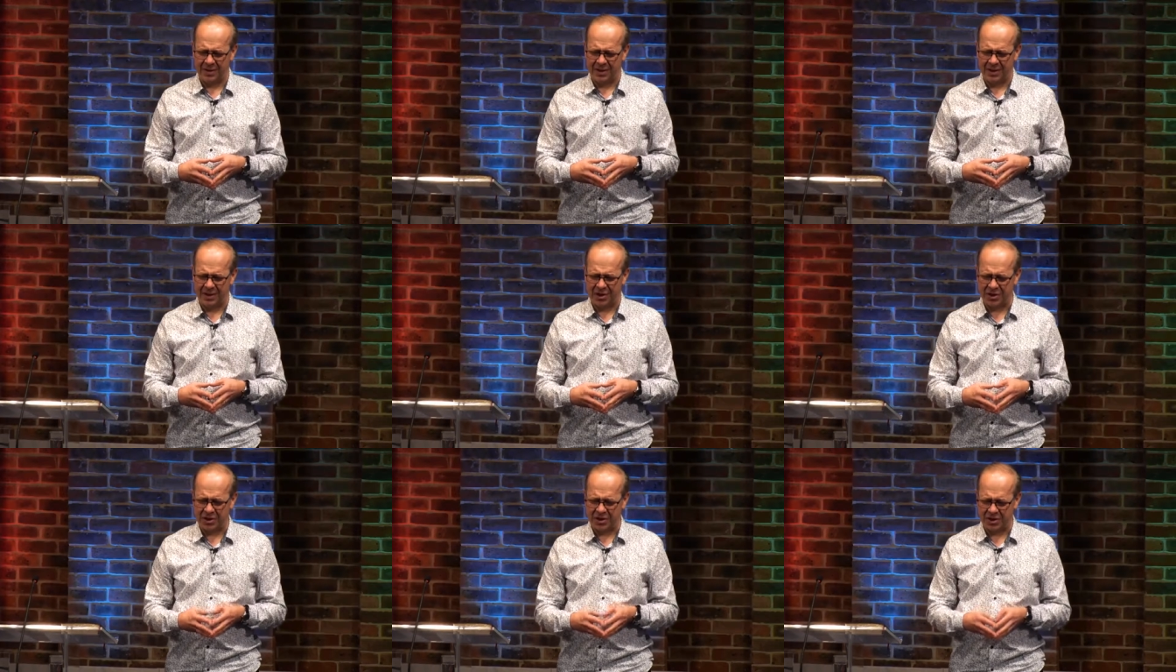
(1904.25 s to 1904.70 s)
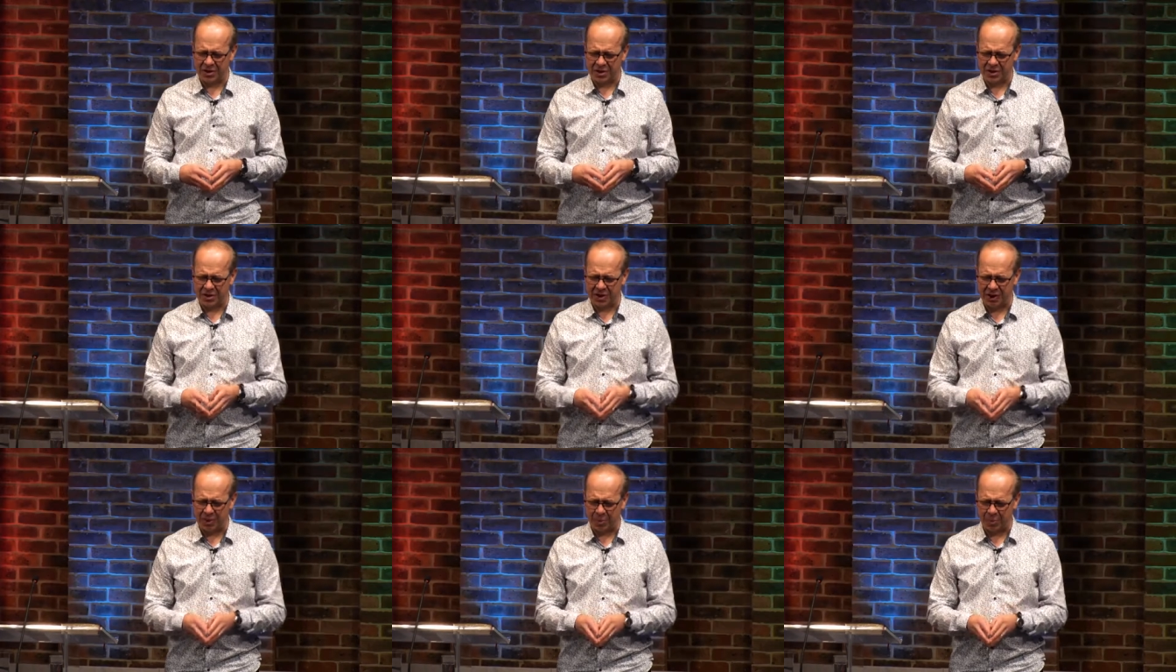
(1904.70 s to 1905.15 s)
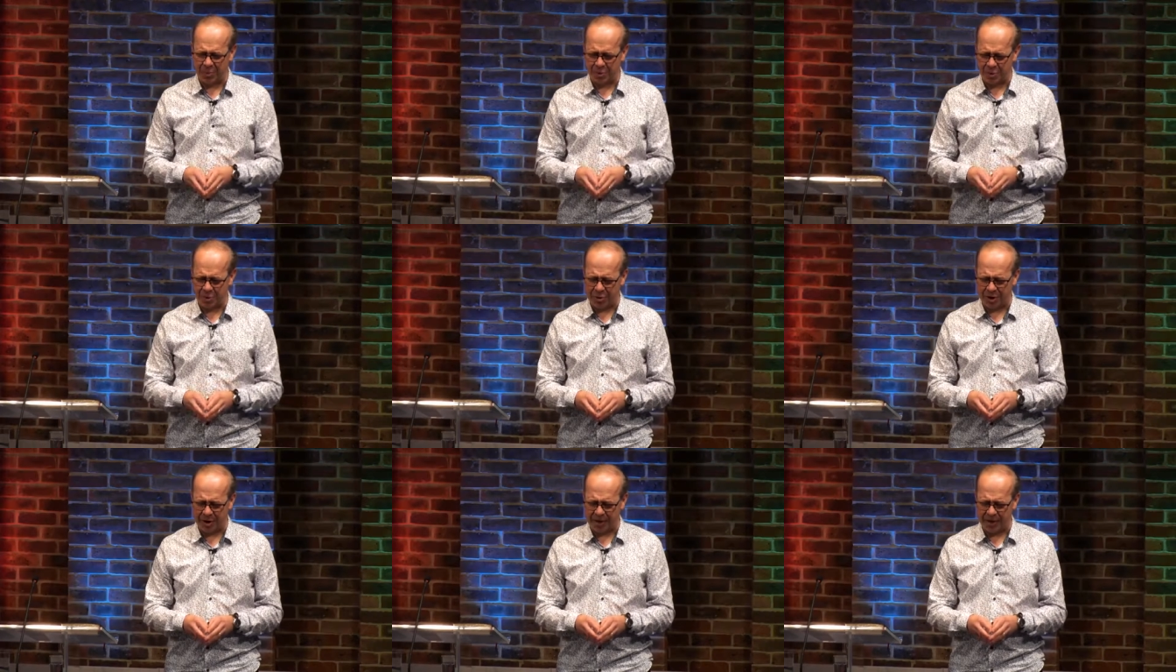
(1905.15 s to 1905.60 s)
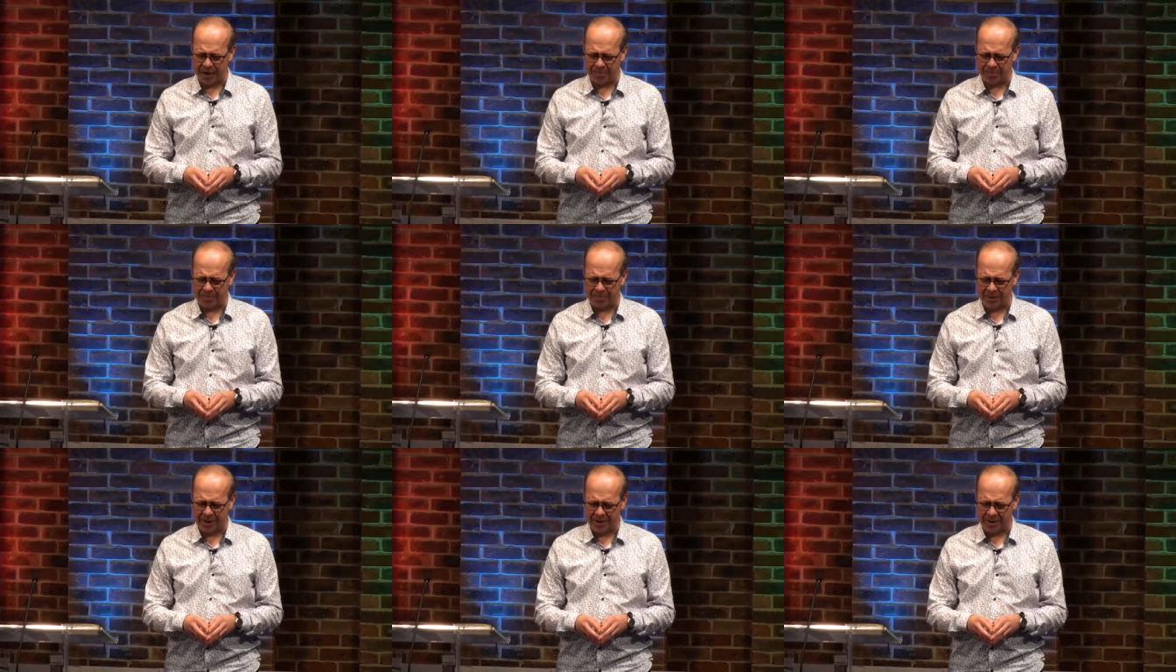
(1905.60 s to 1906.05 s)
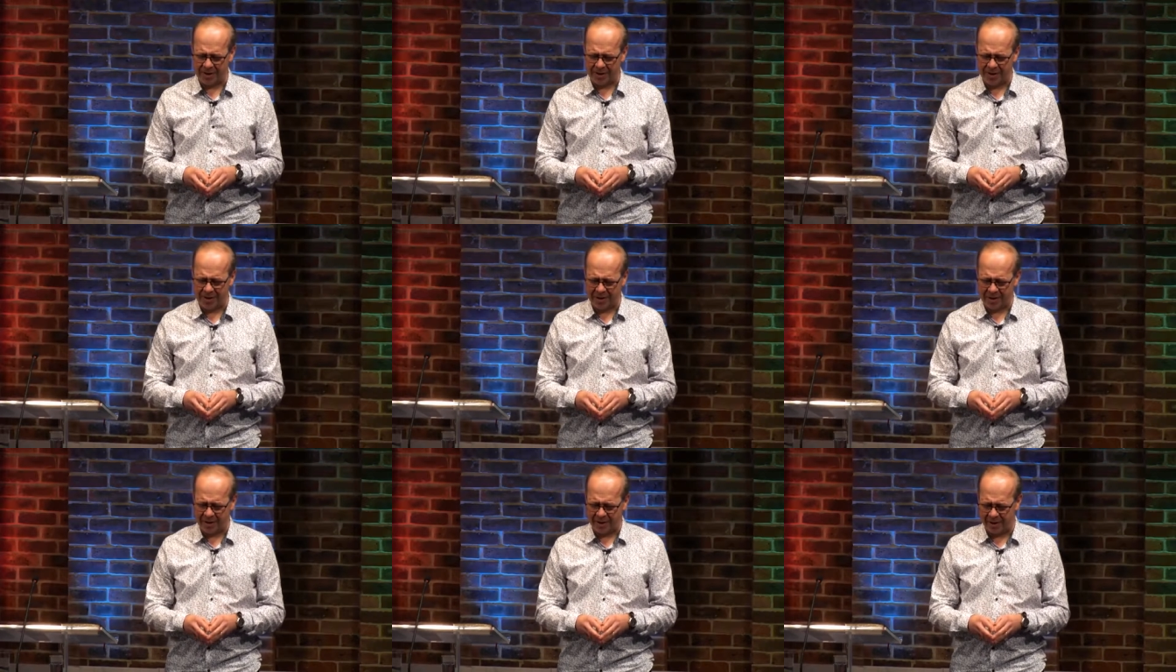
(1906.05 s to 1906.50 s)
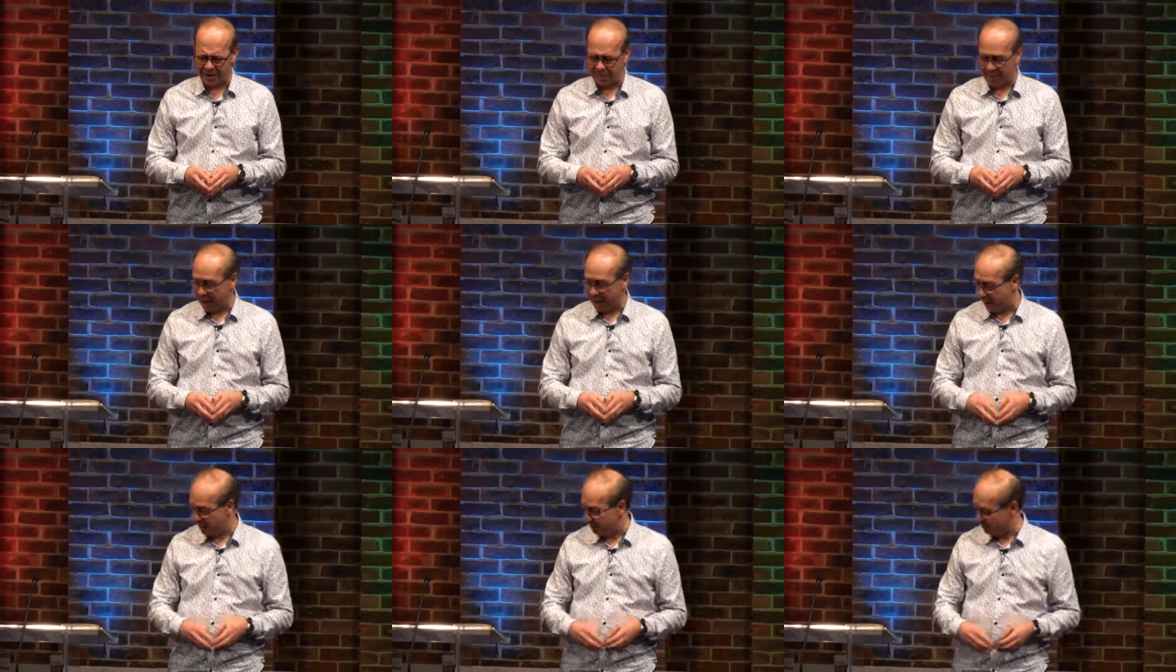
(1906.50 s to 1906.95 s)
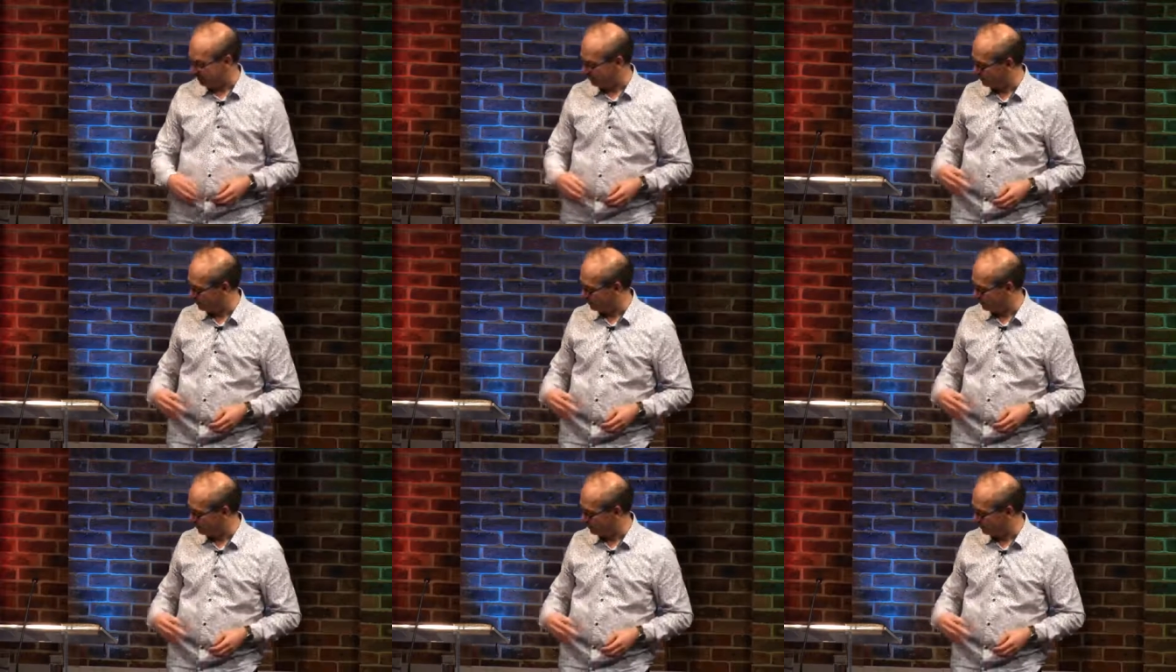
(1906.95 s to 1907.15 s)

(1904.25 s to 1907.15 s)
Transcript: In Jesus' name we pray. Amen.